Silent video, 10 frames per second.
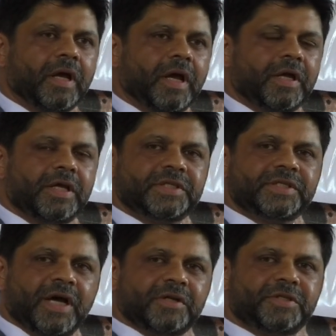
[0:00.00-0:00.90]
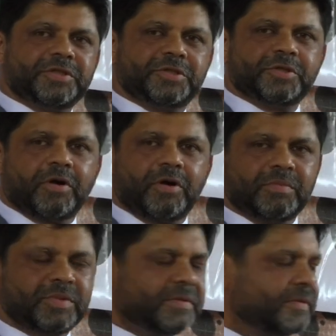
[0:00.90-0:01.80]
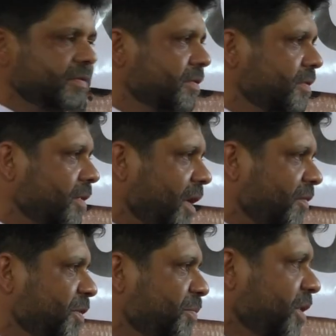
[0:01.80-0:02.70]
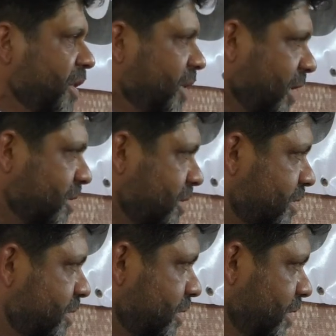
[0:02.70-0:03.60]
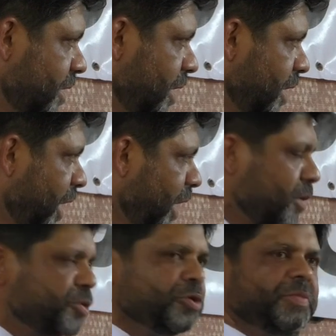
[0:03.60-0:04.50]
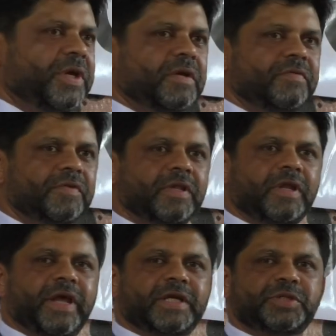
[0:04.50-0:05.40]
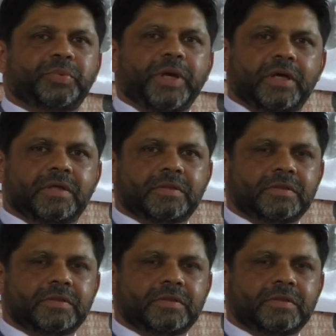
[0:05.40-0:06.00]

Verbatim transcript: uh, he starts his job after being inducted, and assuming in the next week,